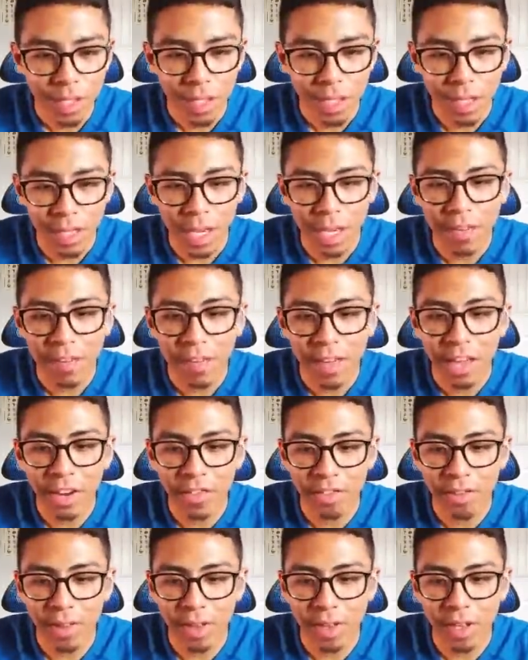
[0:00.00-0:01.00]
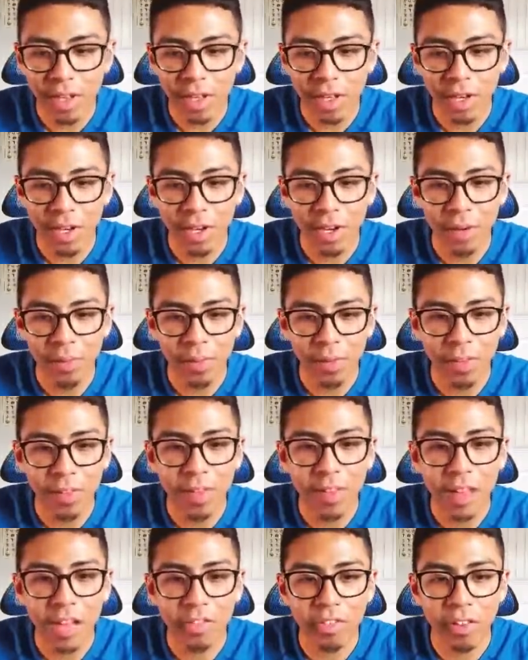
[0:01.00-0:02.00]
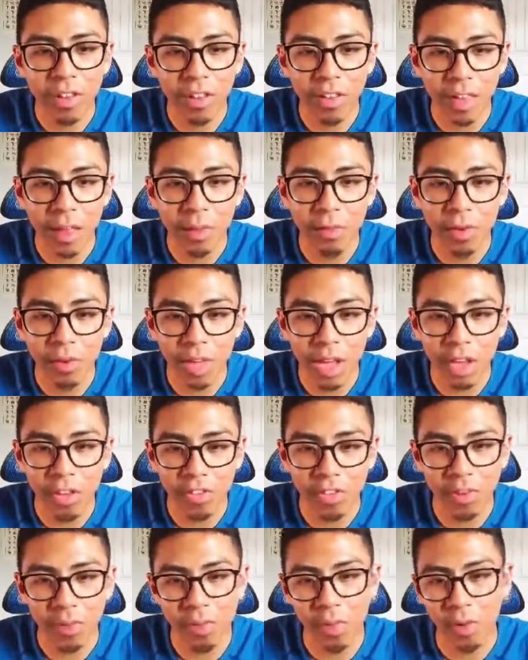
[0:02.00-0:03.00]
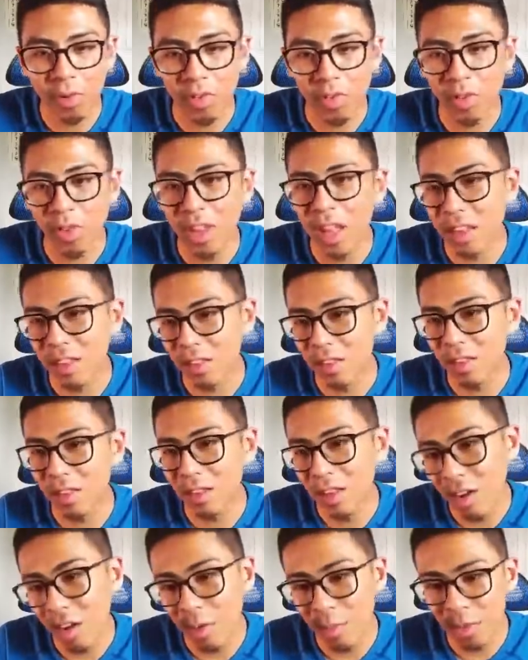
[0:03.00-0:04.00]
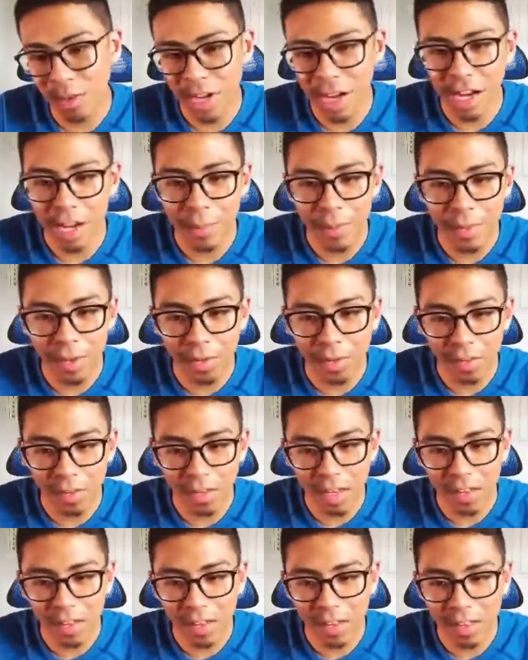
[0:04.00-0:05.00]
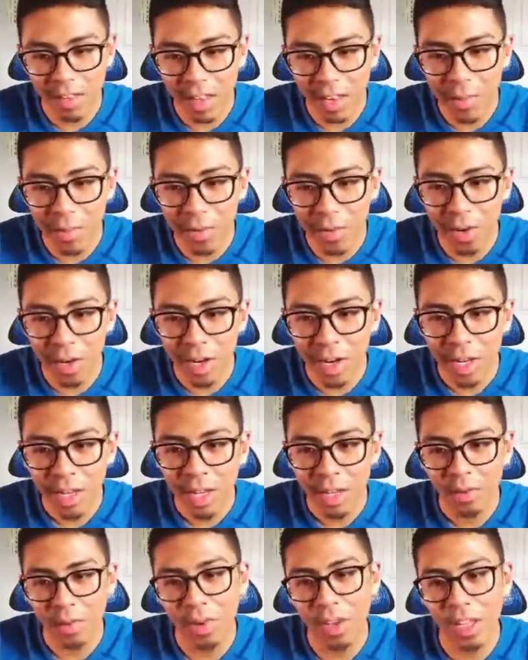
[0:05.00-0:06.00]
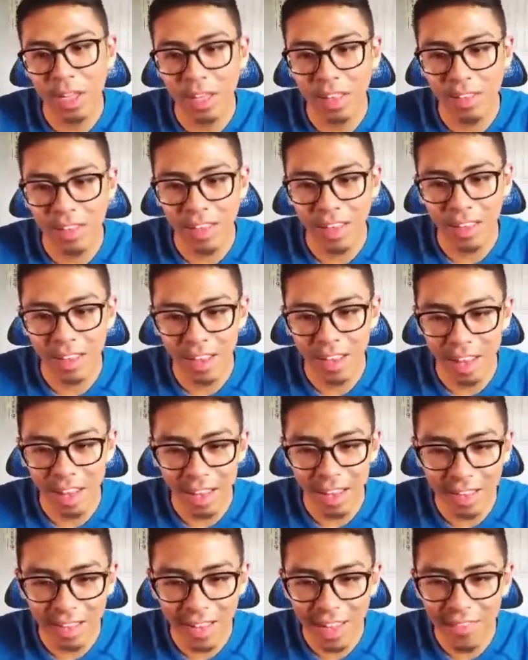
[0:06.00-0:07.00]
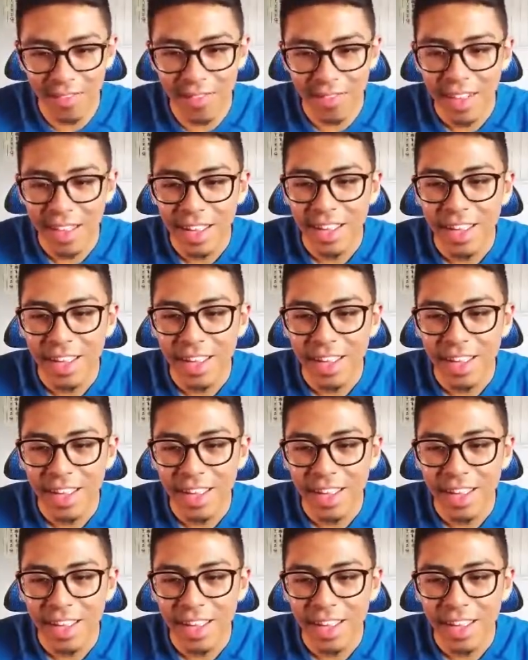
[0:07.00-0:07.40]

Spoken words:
That is actually, this is actually the same location. Of course, that's the Armored Cannon Beetle doesn't exist anymore. Well, at least in this game.